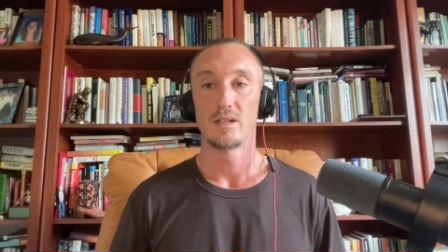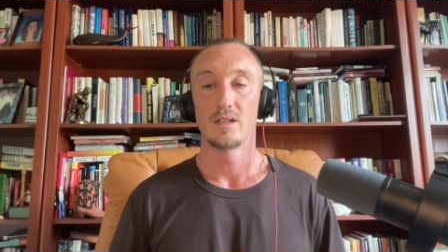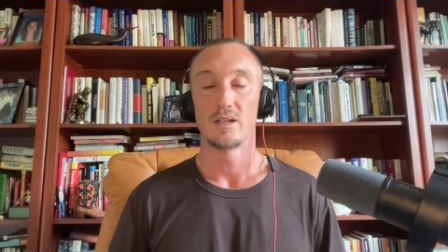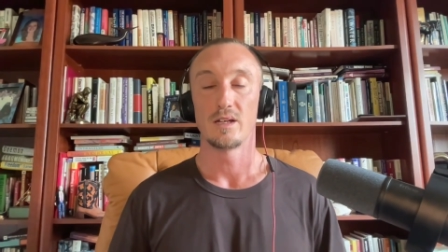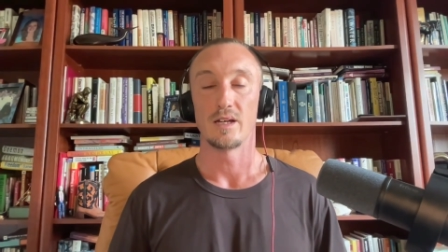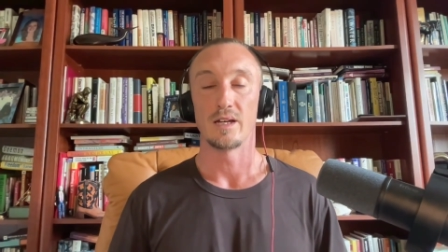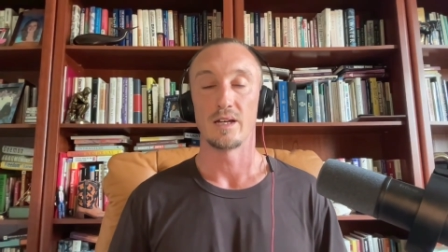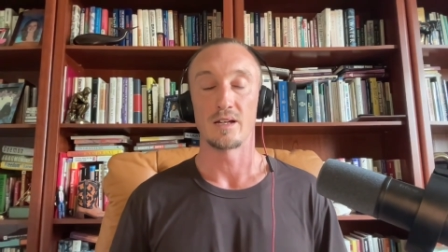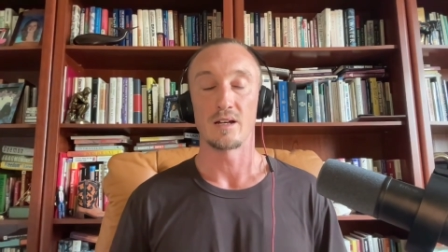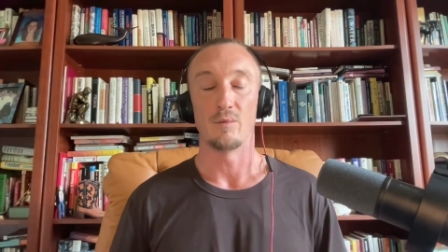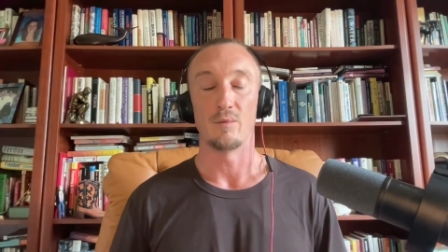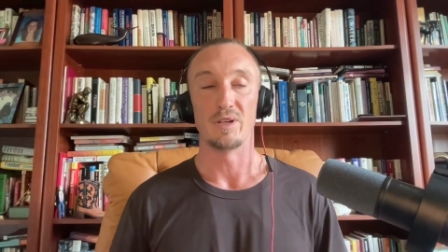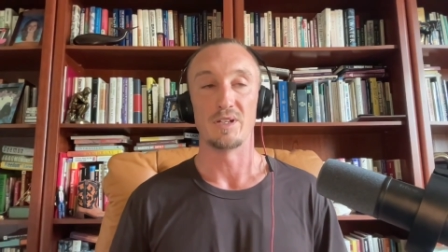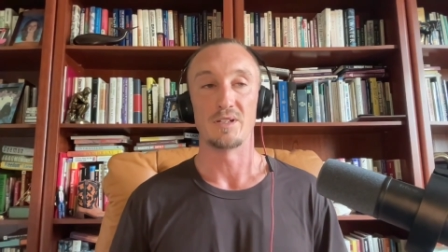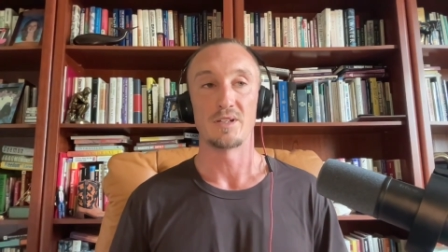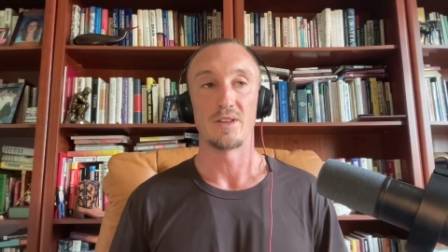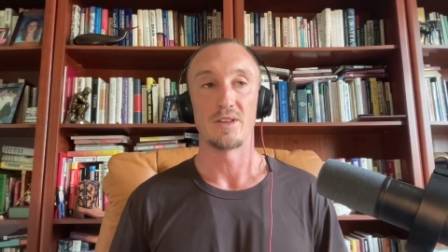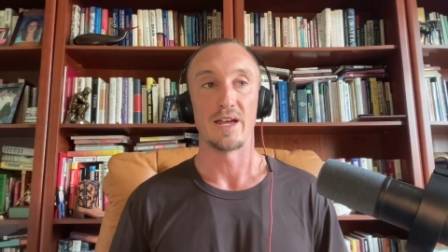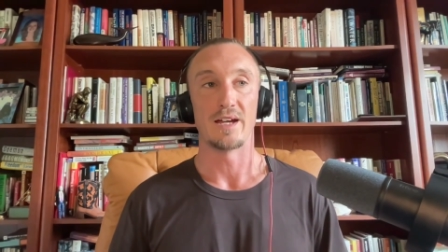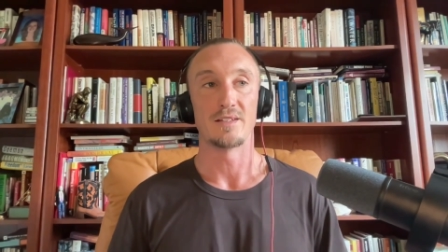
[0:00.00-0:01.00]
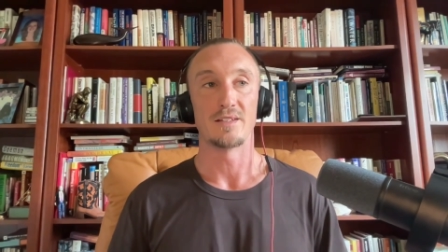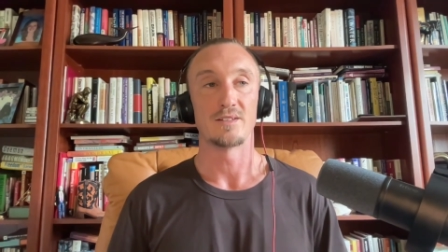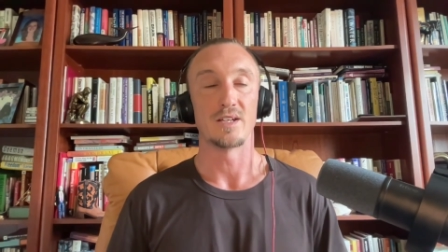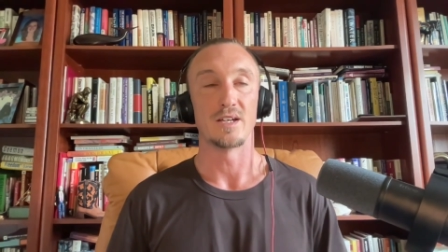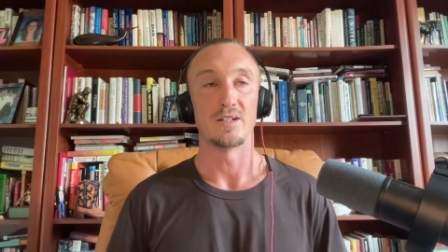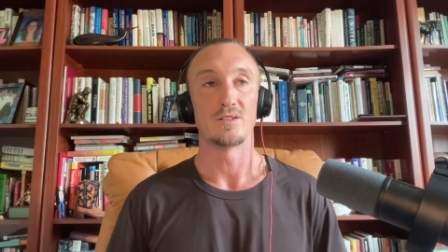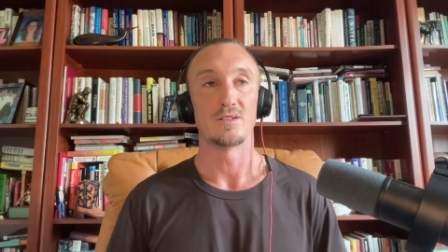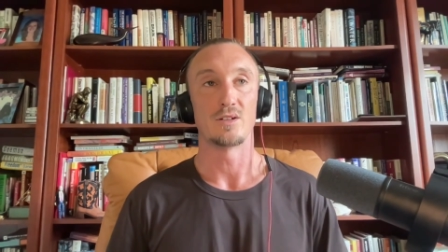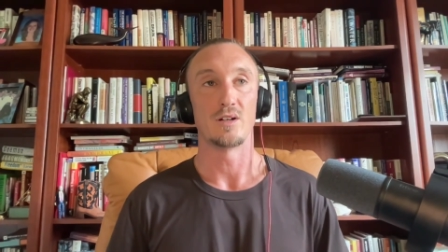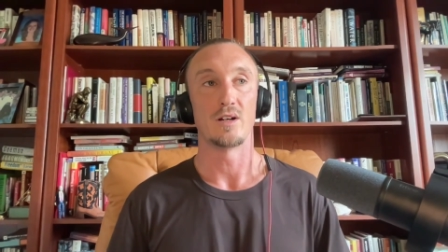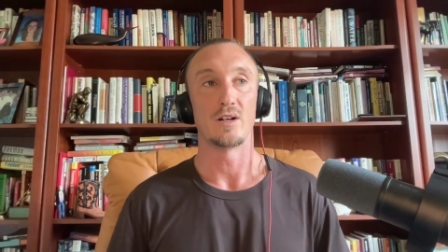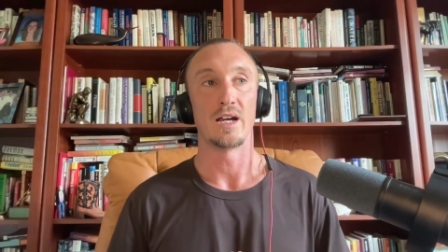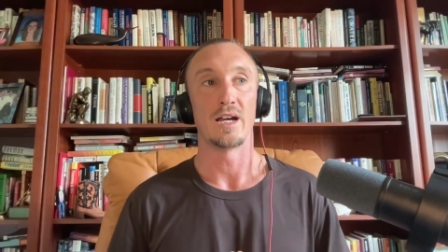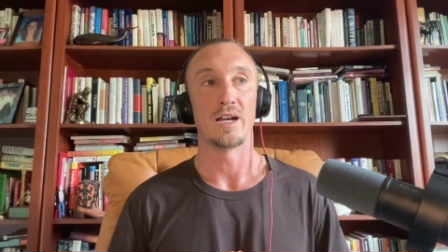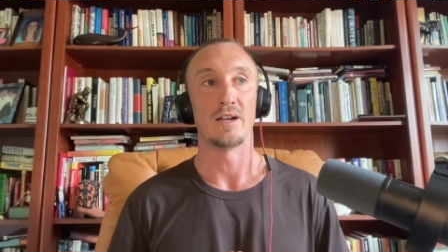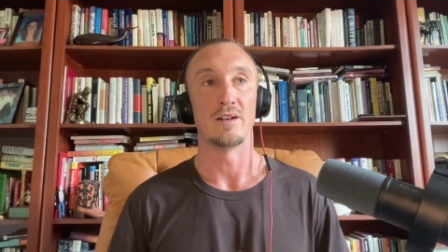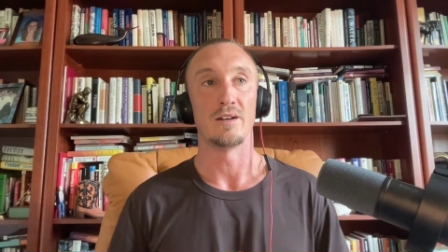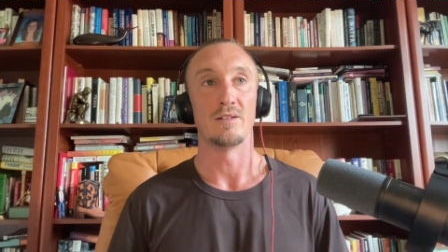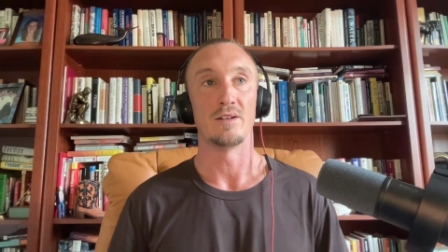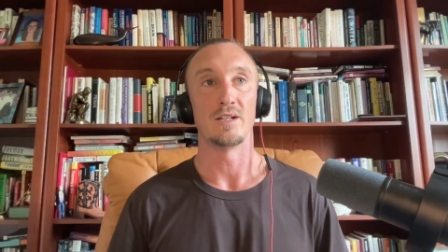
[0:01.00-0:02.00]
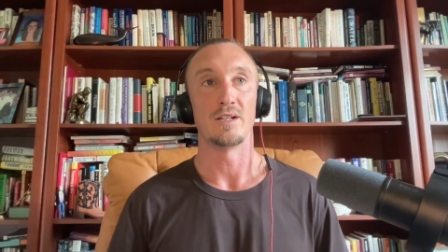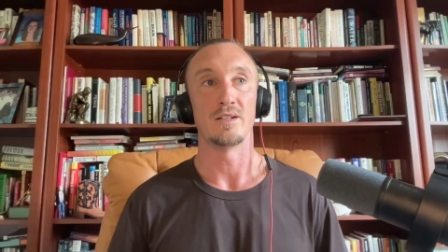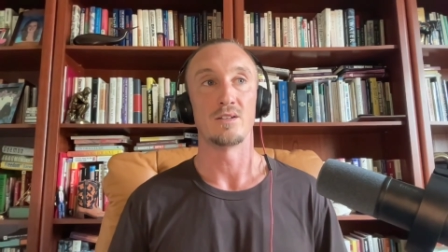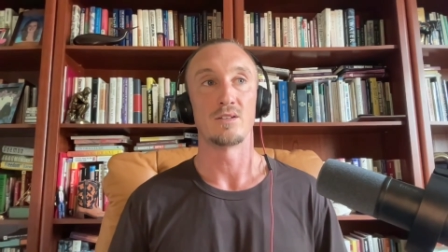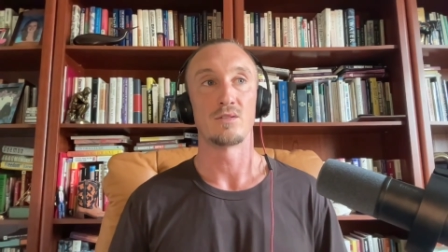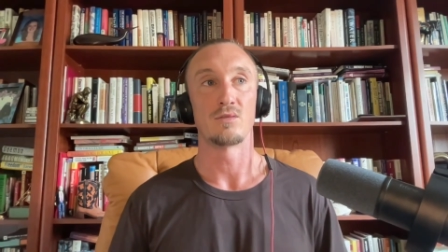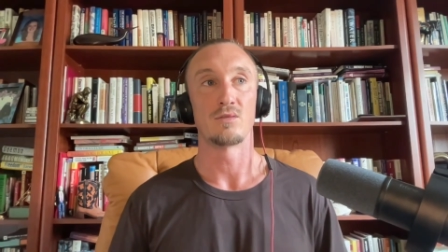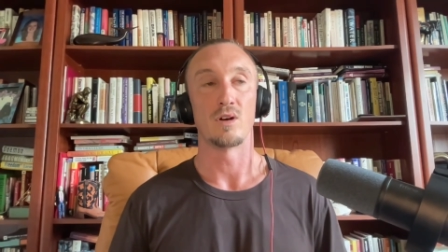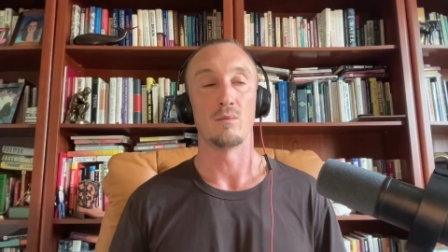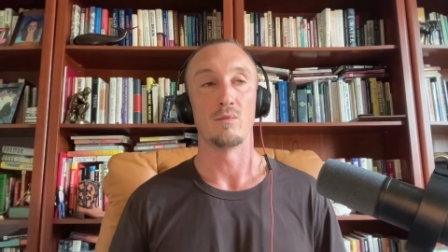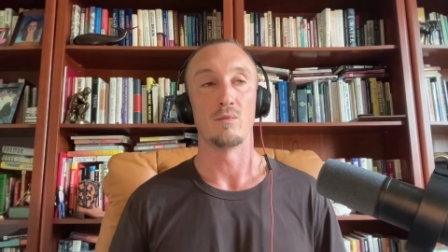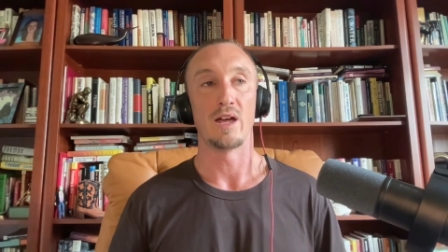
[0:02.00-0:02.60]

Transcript: and come into that center. And it's from